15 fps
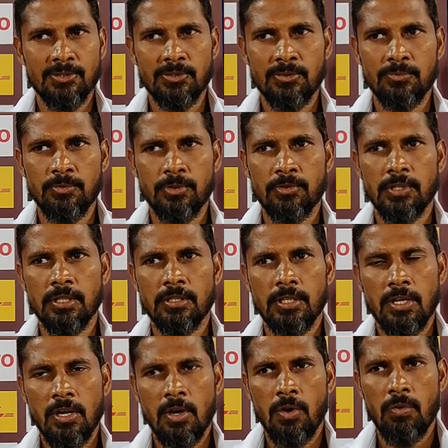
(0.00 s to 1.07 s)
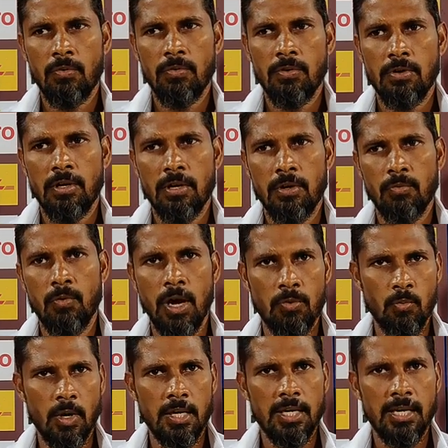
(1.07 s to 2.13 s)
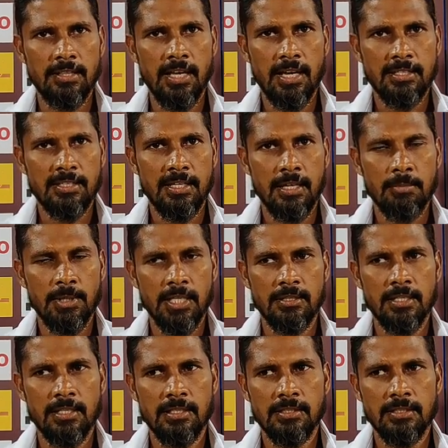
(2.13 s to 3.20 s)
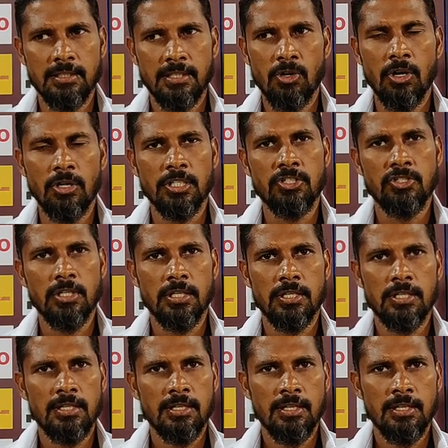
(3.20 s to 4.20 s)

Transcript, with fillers: you know, we were one-one uh, at that time, and then he got injured.